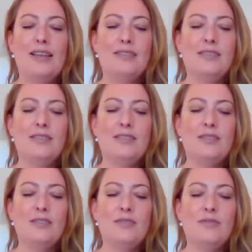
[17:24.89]

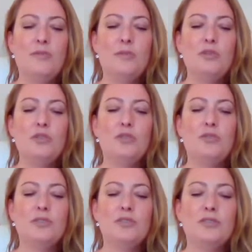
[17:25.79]
lessened from your
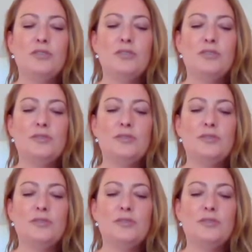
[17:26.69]
shoulders.